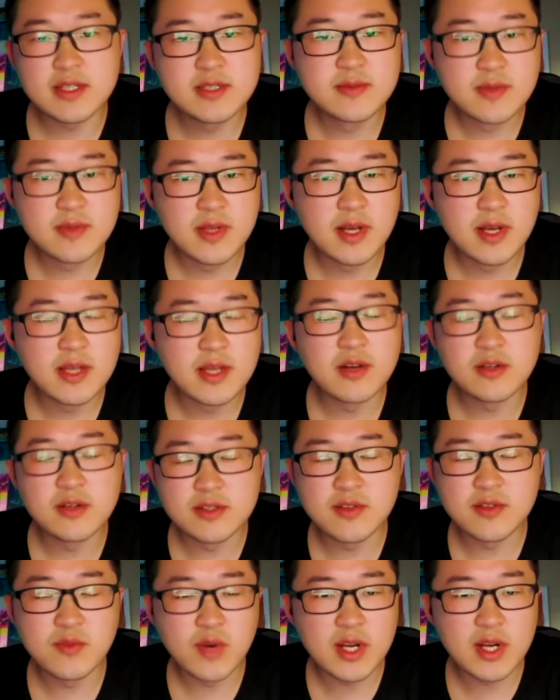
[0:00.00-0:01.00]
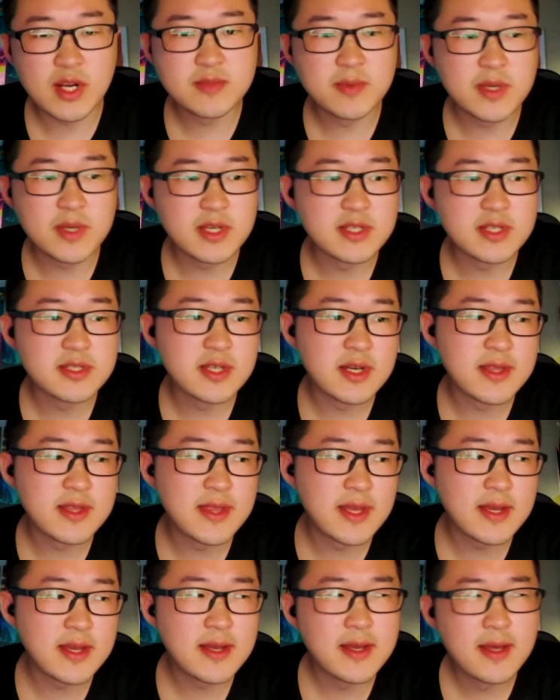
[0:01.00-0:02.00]
letters of recs, because I
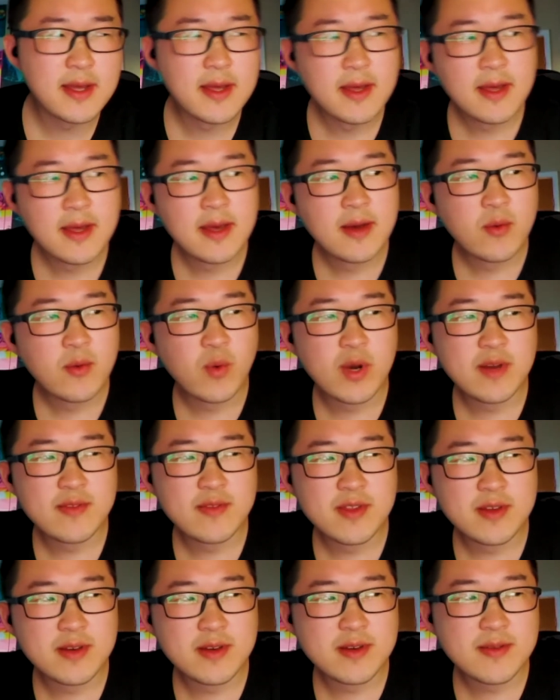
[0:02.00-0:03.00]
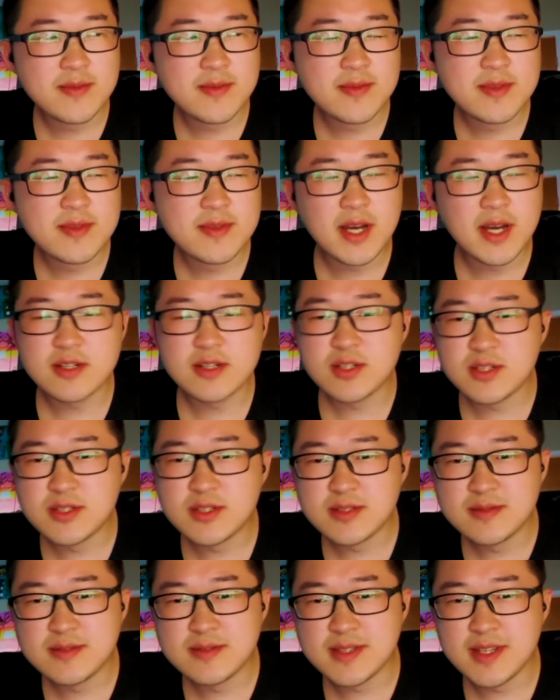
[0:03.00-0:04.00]
think one of the
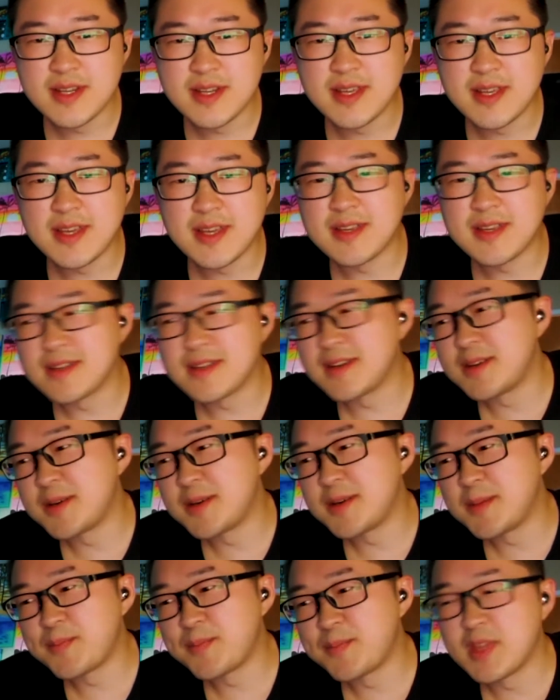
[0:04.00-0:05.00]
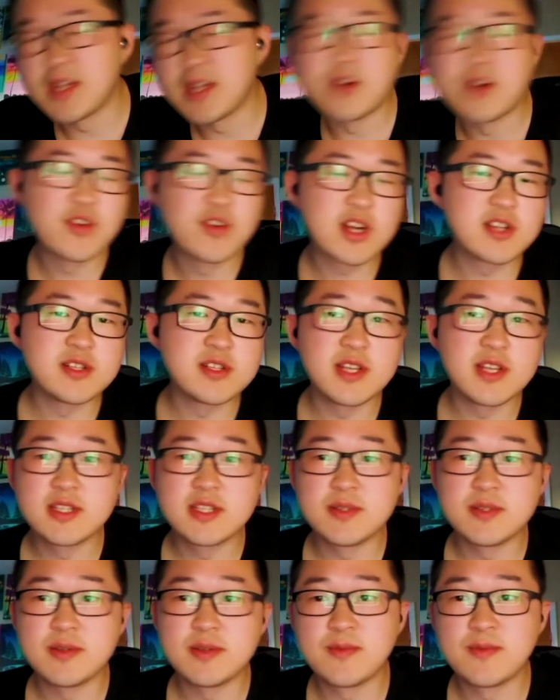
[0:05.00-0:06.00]
doctors did a letter of
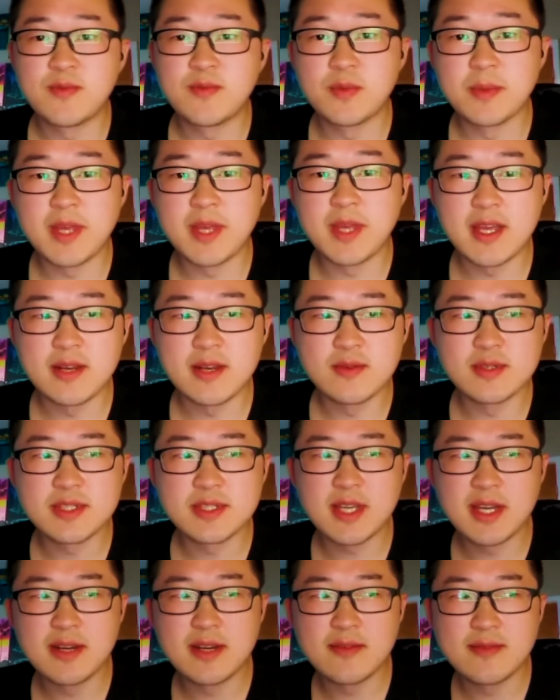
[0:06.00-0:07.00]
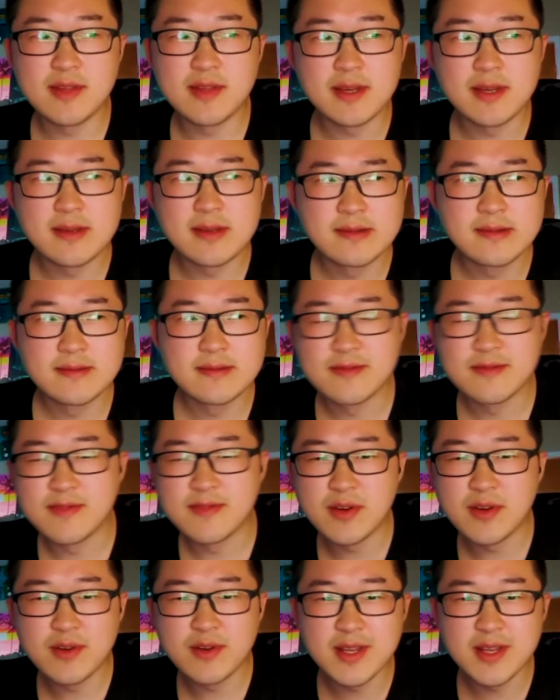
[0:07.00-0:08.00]
recommendation for me, and it was kind of like
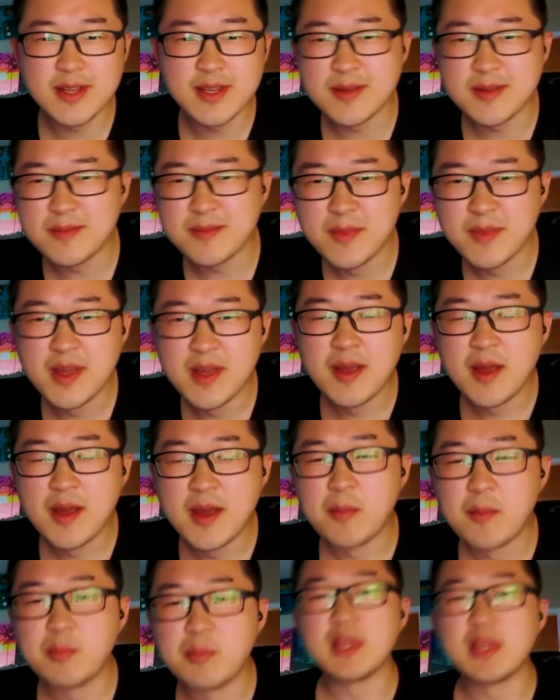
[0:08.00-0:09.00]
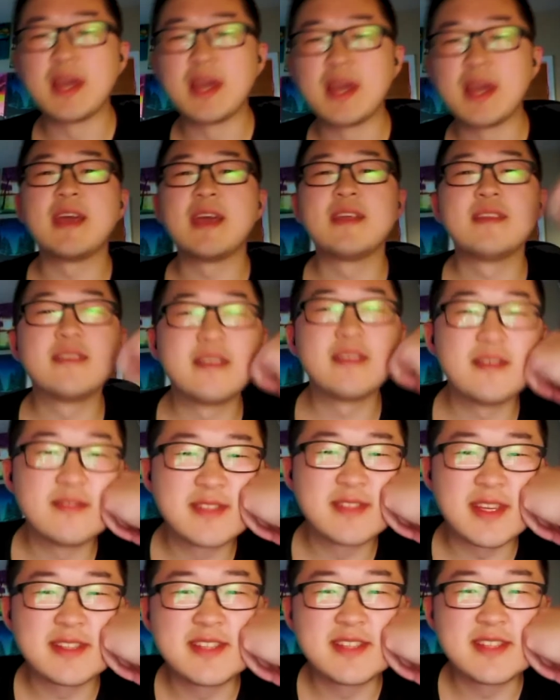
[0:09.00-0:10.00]
very bland. It was
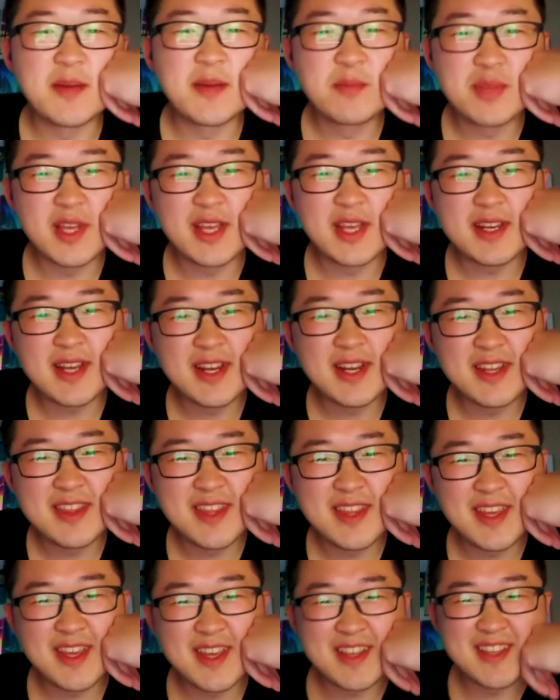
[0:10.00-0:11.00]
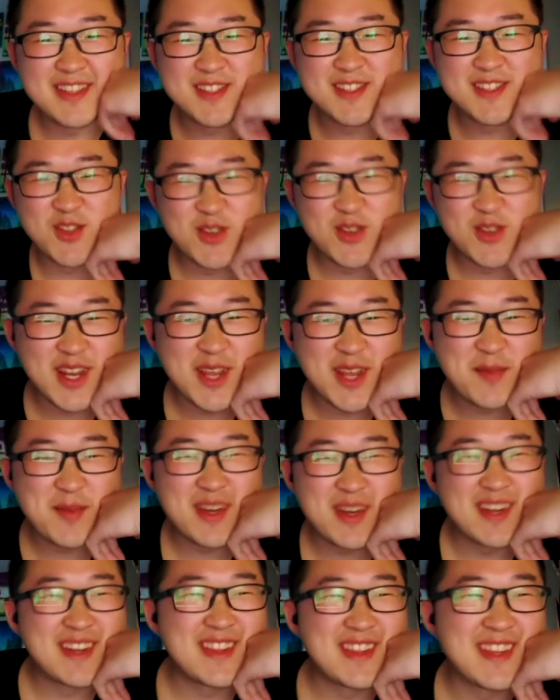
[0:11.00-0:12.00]
like template kind of thing, insert name
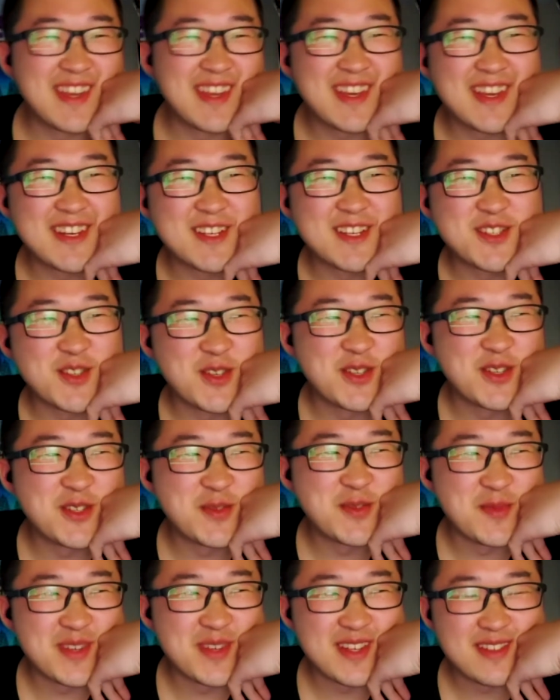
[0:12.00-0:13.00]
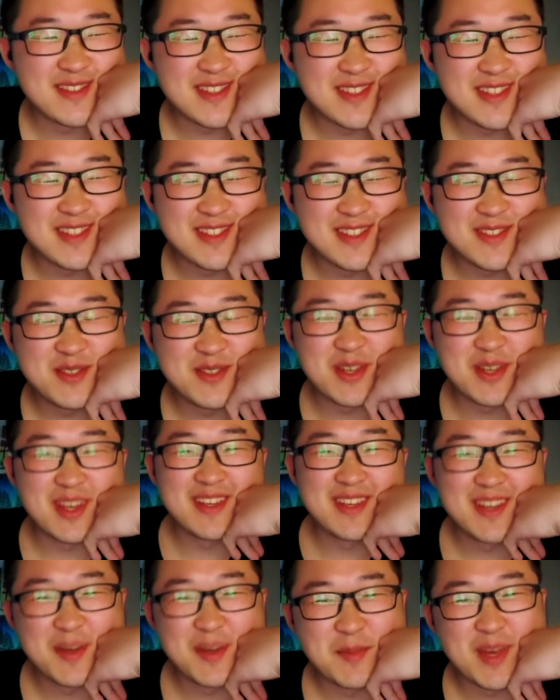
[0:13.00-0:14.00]
kind of thing. And he showed it to me. I was like, okay.
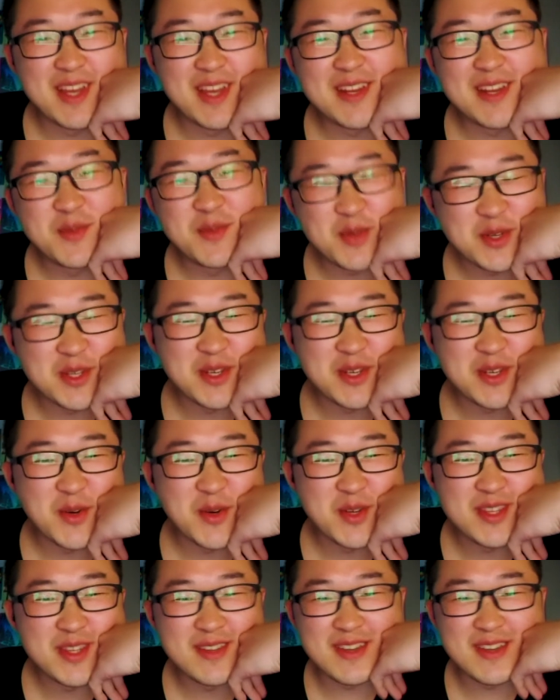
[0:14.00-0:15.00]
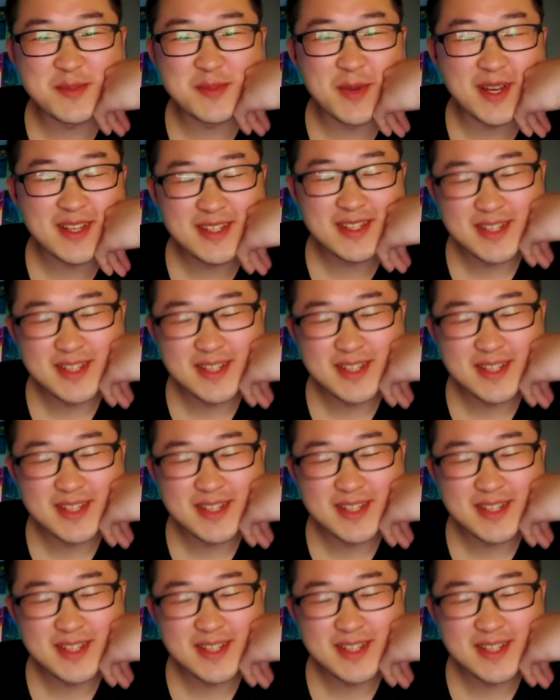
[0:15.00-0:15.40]
I mean, I didn't really know what to expect.